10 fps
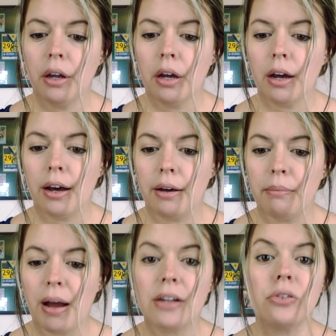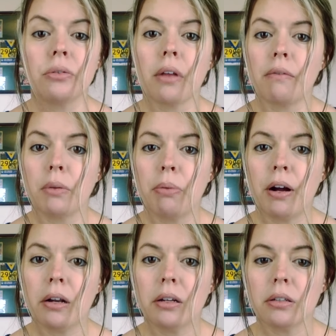I do love the
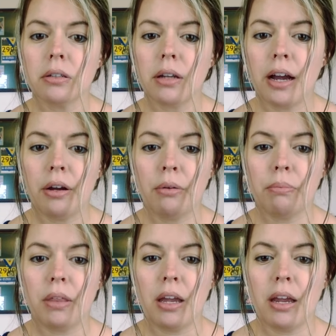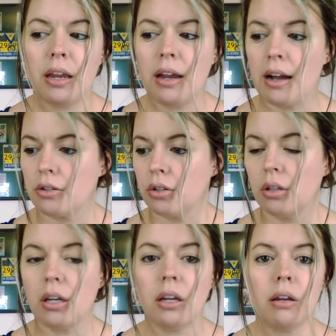product. I hope they
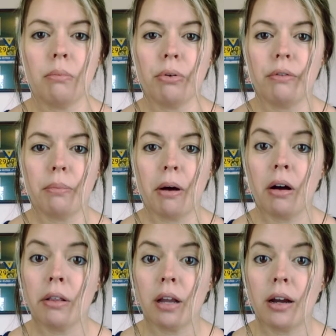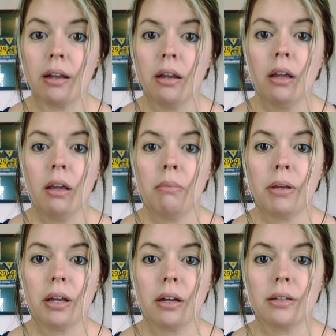actually improve upon that
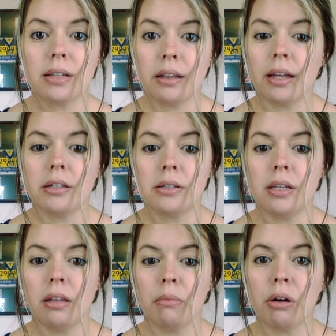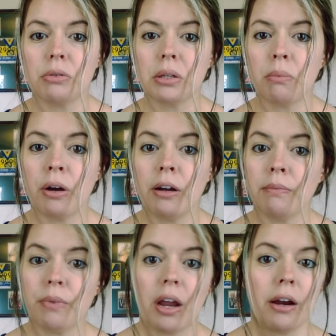because I'd like to see them go somewhere.
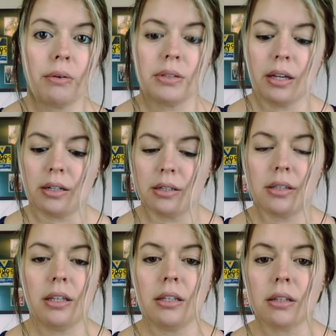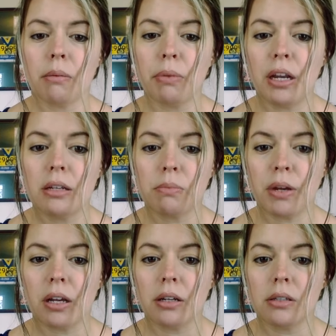I always like to see these companies
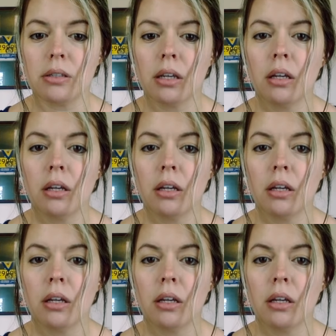because